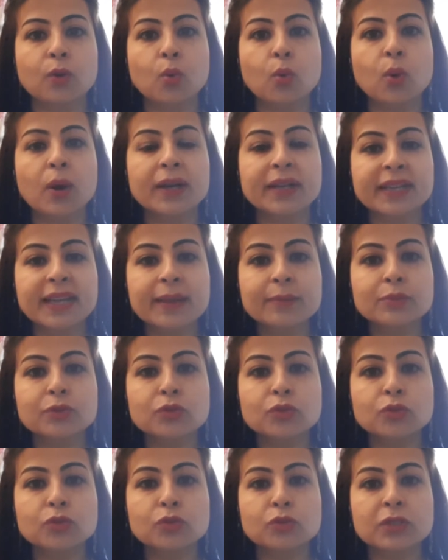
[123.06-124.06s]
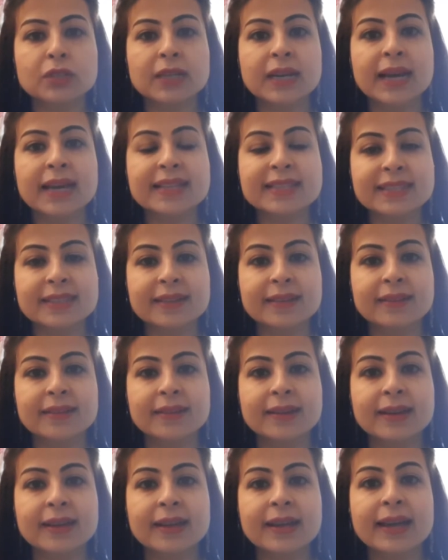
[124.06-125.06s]
who attempts to utilize
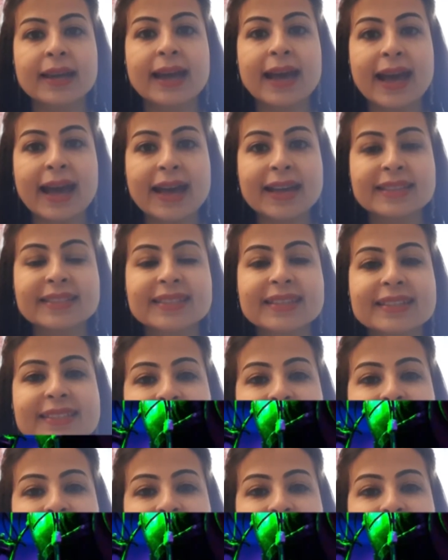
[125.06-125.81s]
her as a